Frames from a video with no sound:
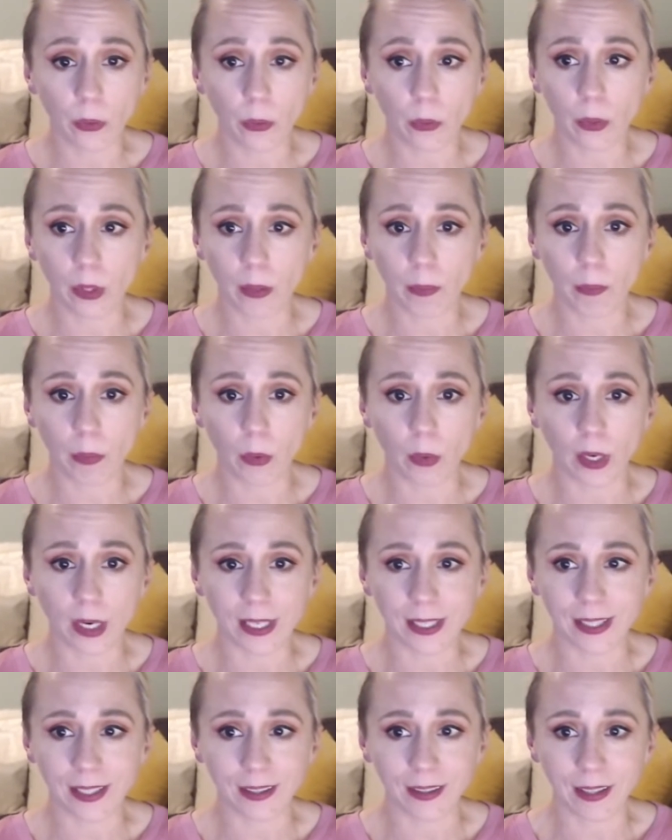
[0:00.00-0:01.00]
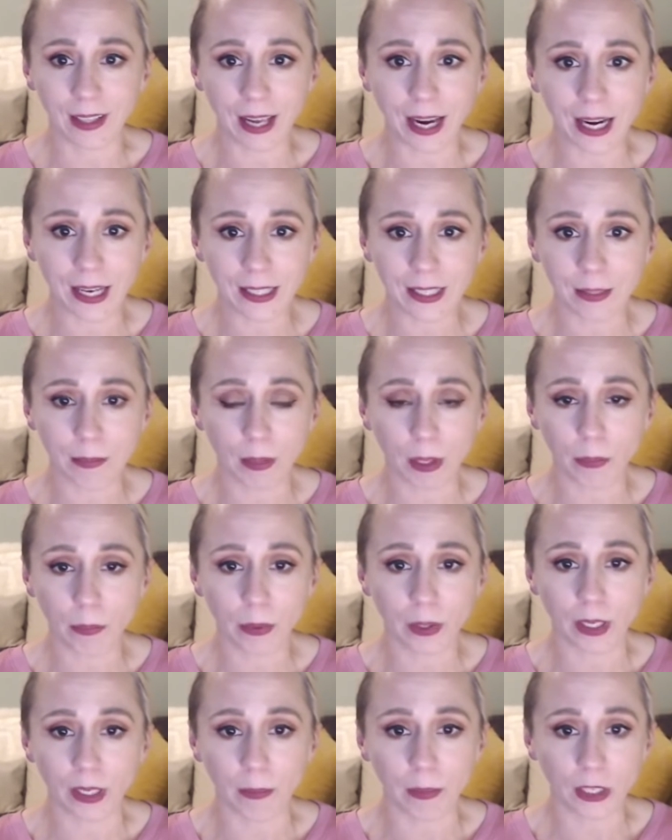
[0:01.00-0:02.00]
with boys in class about
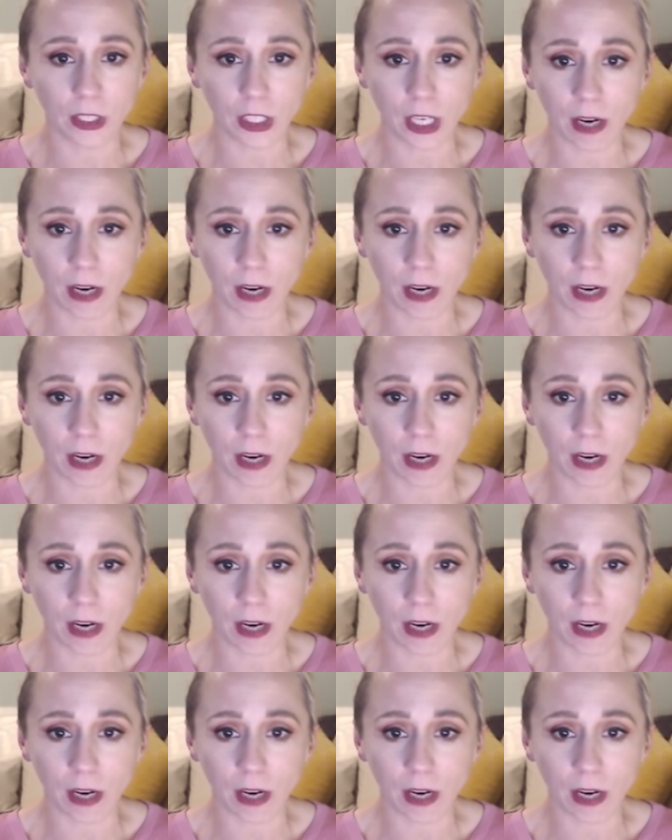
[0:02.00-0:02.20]
pretty much